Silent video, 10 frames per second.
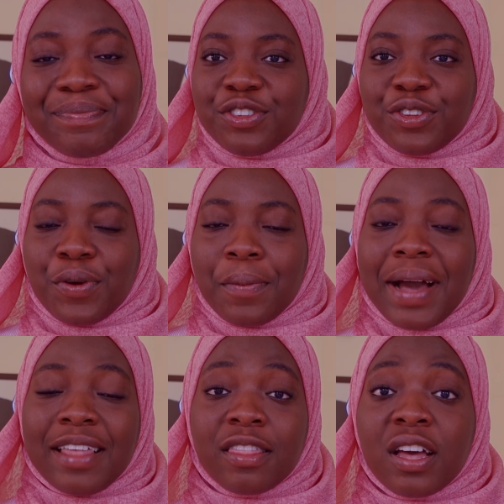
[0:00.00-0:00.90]
So
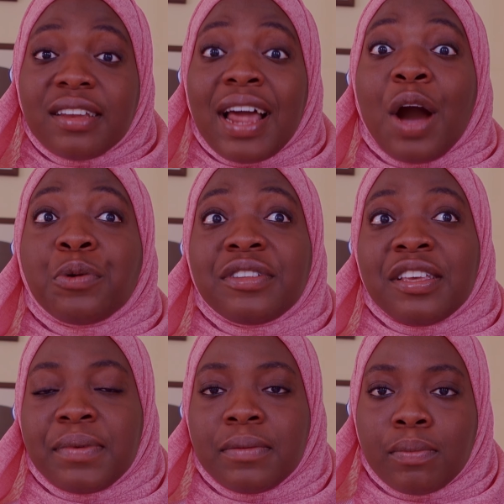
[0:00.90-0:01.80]
my third
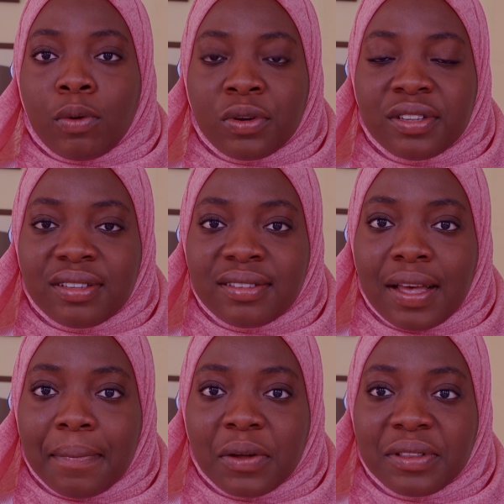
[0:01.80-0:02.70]
housekeeping point is
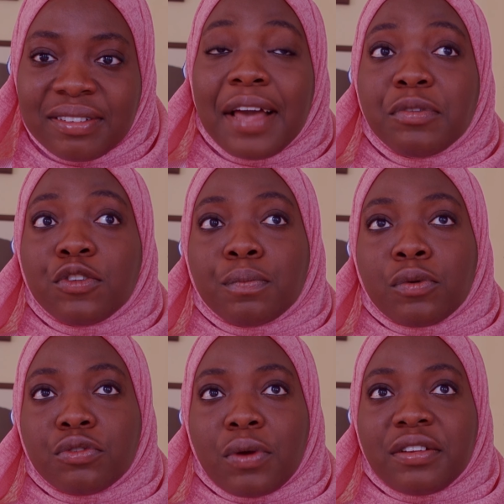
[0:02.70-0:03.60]
about the types of
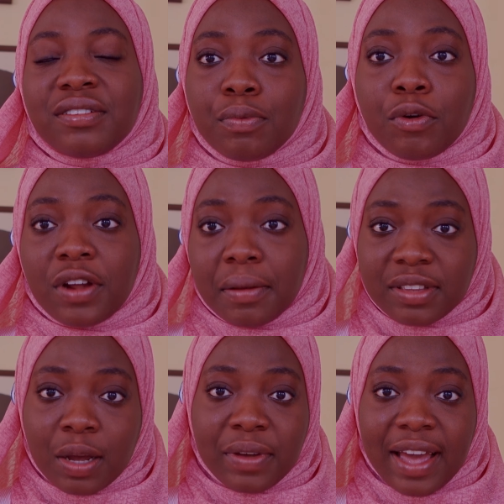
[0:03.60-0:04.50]
postgraduate programs
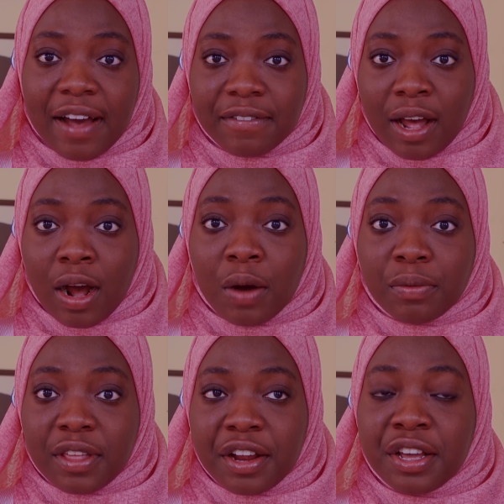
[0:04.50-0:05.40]
that we have
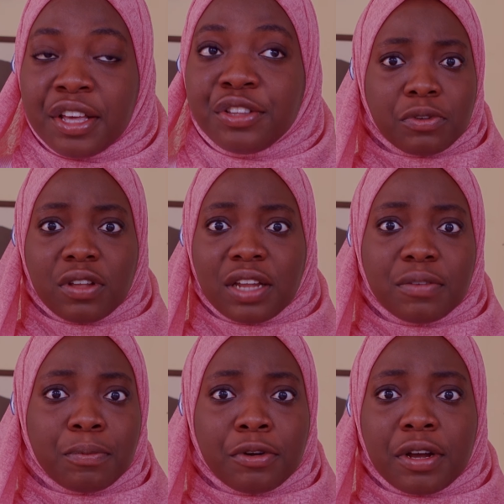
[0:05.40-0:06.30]
out there.
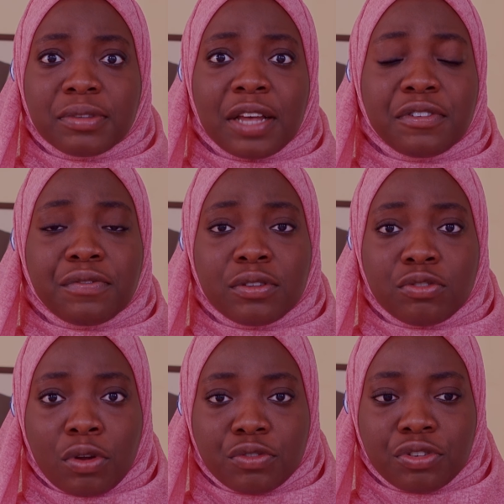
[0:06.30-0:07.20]
Postgraduate programs have different
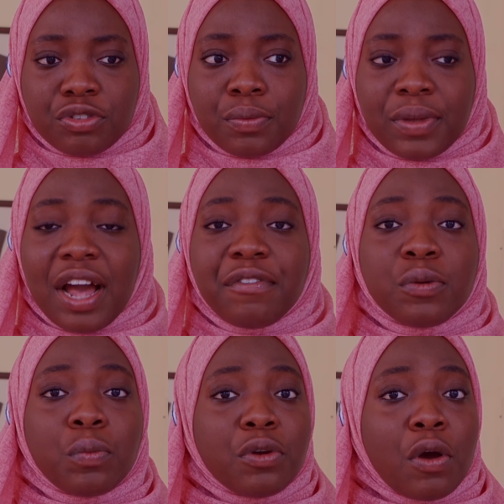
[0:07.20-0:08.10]
structures. So we have the
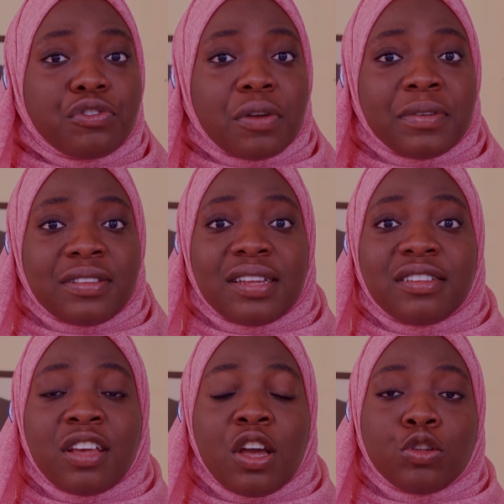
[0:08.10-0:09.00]

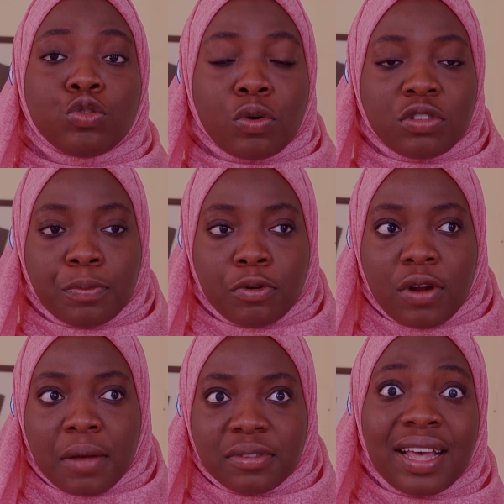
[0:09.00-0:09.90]
100% taught
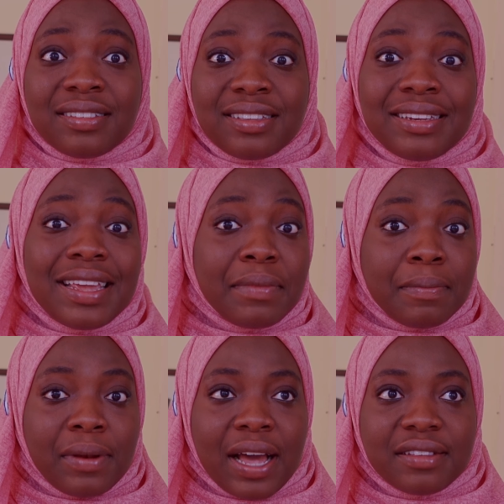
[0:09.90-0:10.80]
programs, as the name
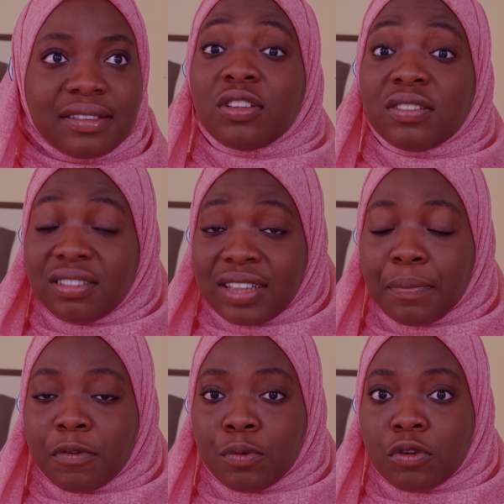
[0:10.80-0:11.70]
implies. So this
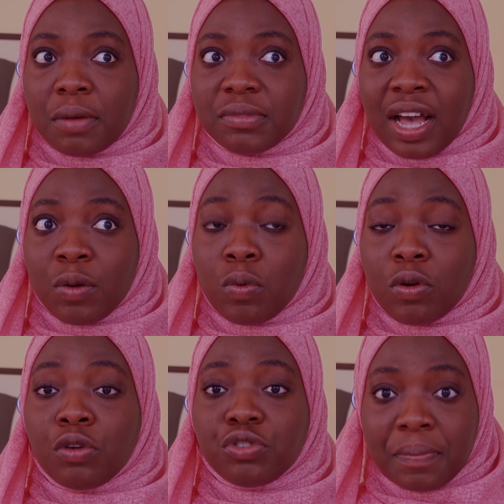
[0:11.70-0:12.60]
type of programs are
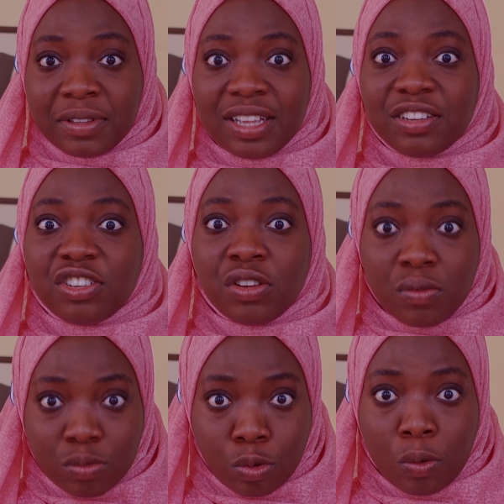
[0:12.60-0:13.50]
100%
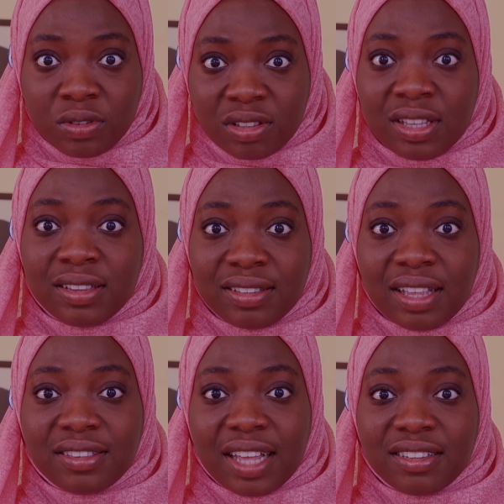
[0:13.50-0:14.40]
taught in the
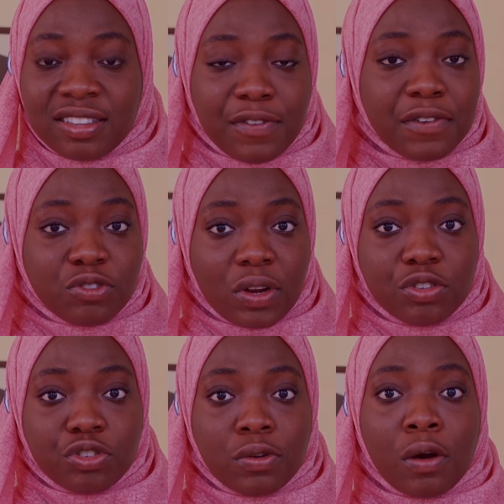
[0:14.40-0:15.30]
sense that it's very
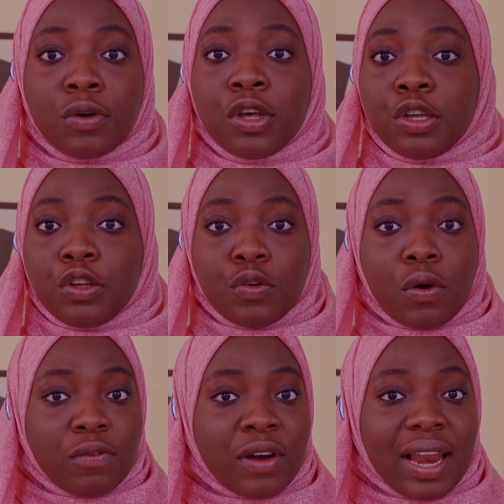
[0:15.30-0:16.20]
traditional. You go
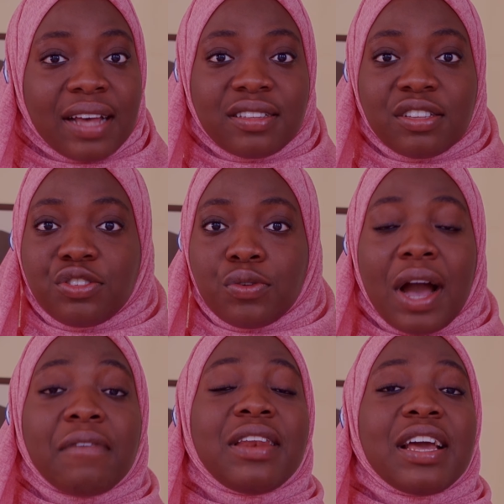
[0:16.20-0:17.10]
for classes, you
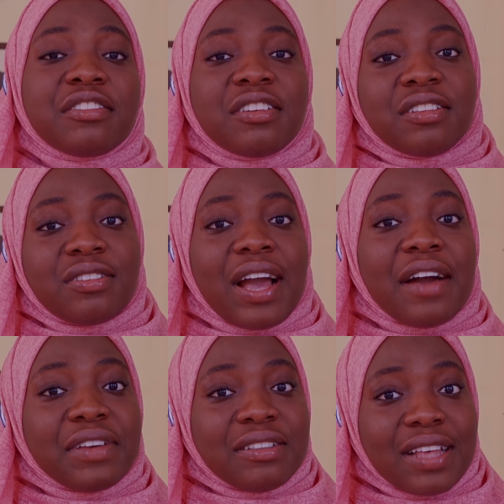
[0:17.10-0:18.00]
have lectures, you
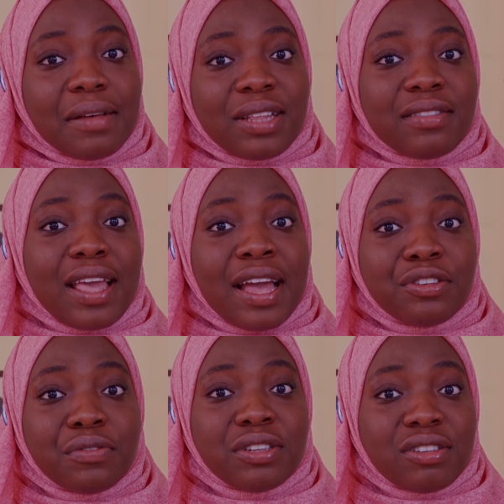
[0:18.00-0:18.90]
have exams at the
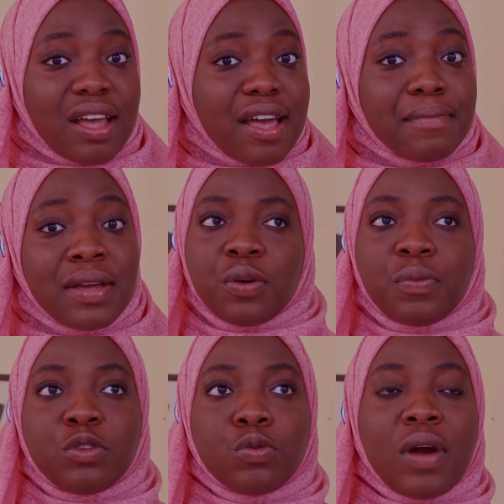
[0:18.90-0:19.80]
end of the term. So
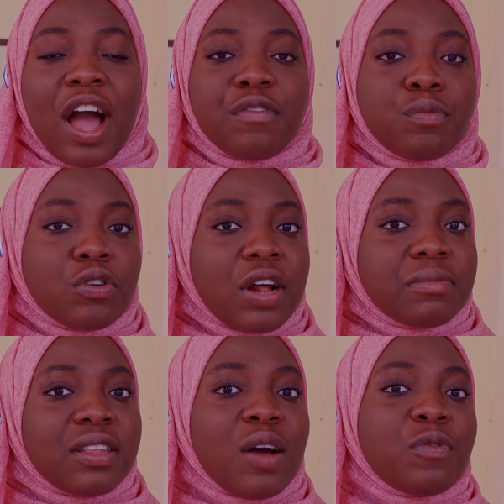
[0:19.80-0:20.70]
we do have
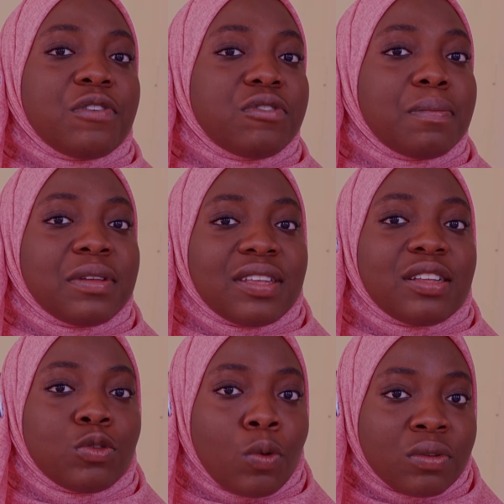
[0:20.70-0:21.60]
programs that are
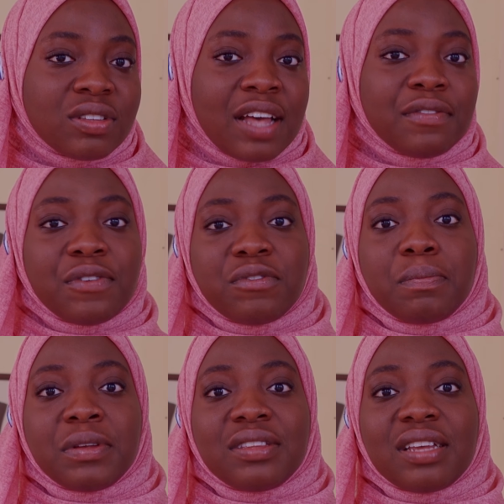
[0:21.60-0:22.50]
50% taught and
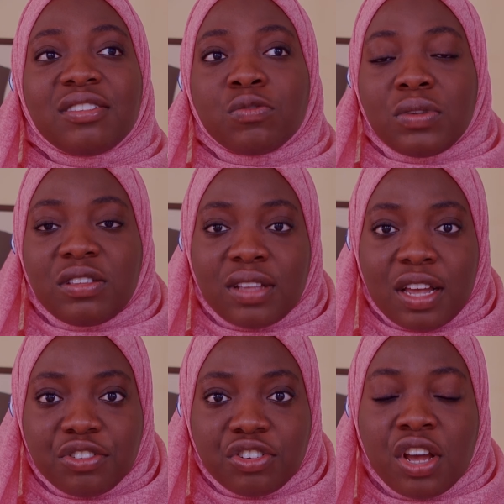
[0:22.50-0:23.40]
50%
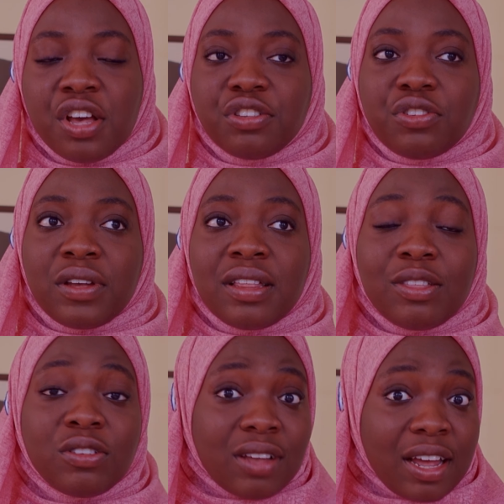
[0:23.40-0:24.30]
research. So in
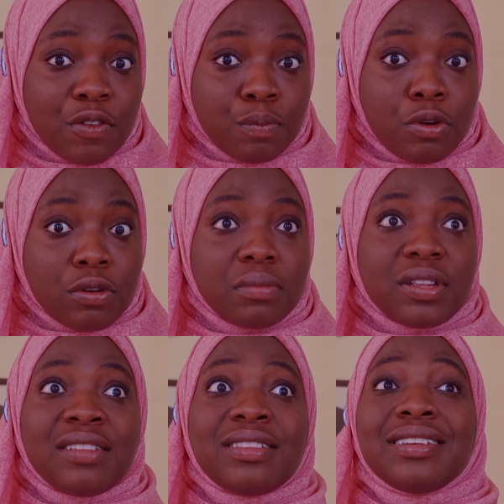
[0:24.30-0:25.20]
those kind of programs,
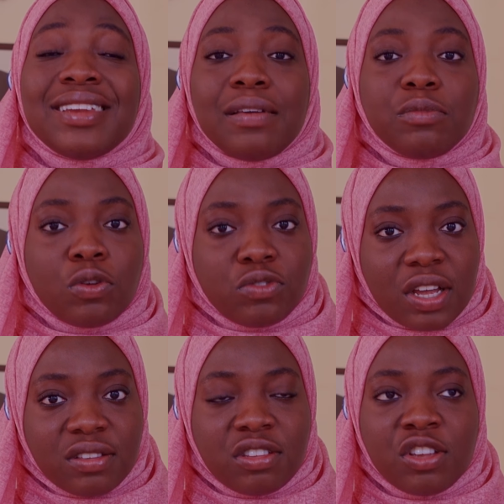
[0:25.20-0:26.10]
as the name
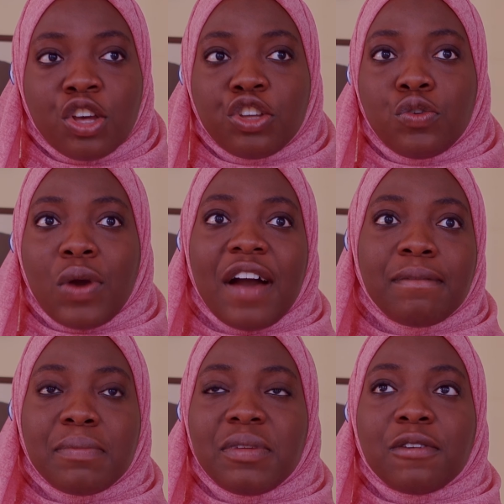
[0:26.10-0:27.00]
suggests, you have
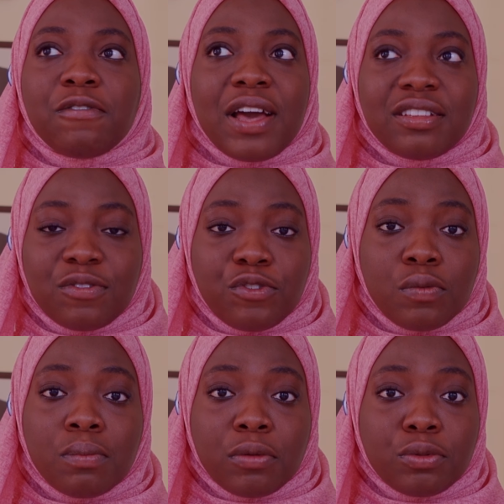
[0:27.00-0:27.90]
maybe the first few
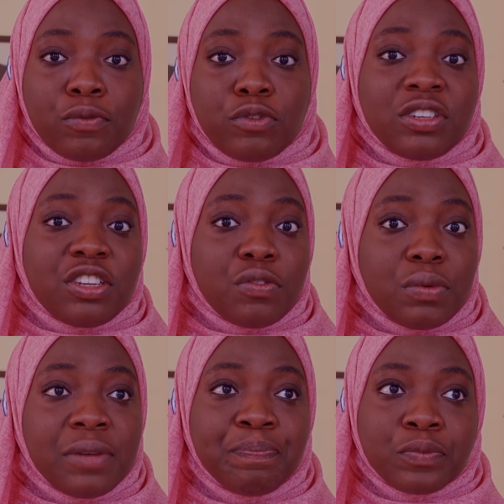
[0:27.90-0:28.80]
months of your
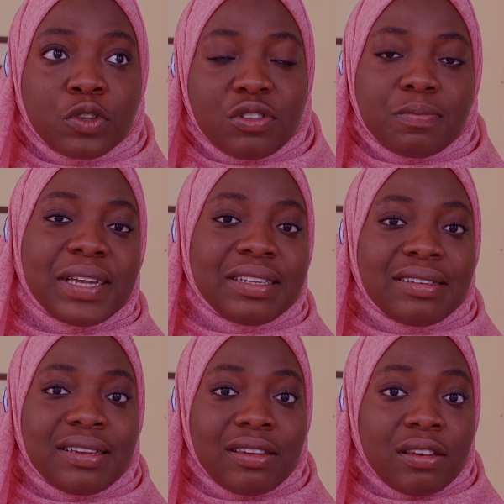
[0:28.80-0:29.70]
degree, you spend
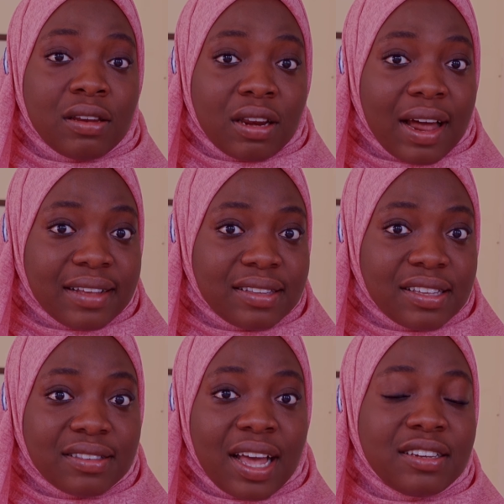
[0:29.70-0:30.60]
it in
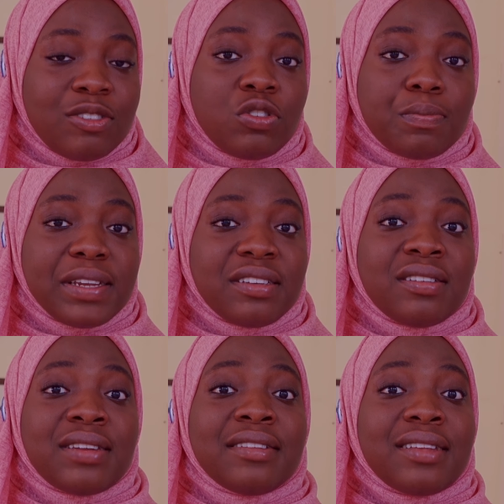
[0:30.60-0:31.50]
classes and then you spend it
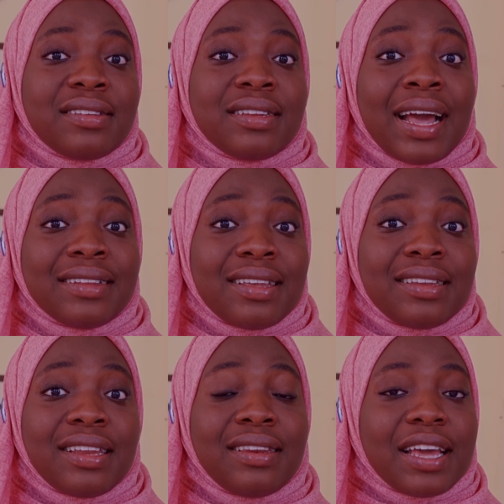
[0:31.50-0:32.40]
in
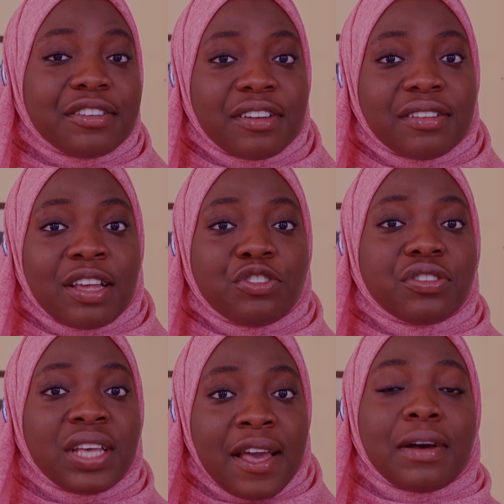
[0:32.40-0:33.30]
attending lectures and
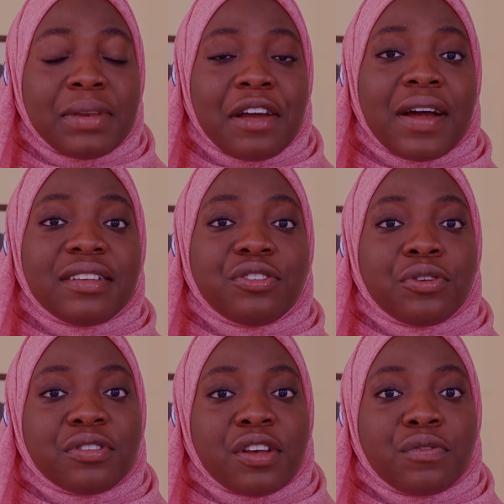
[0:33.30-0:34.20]
just familiarizing
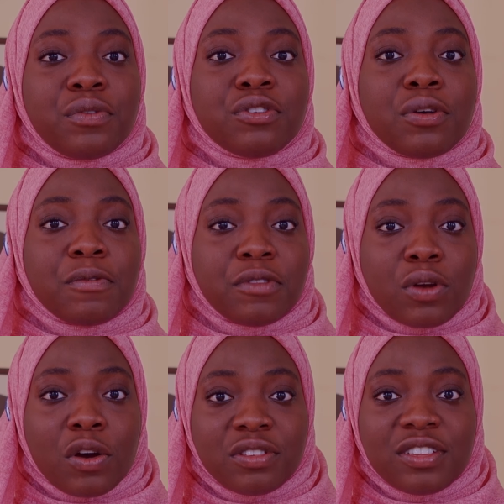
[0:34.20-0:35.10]
yourself with some of the
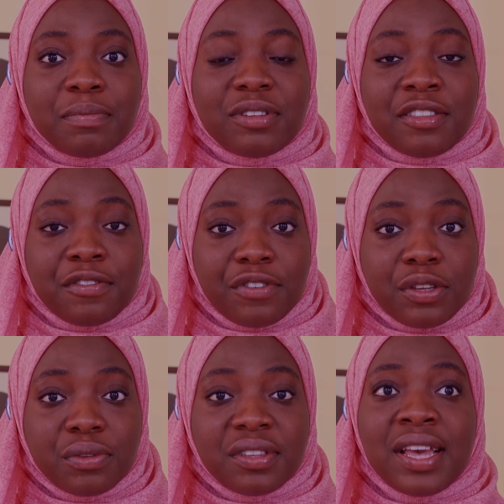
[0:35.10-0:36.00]
concepts in the
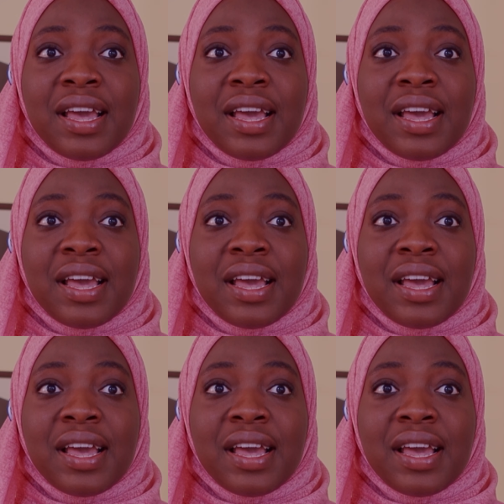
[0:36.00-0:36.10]
field.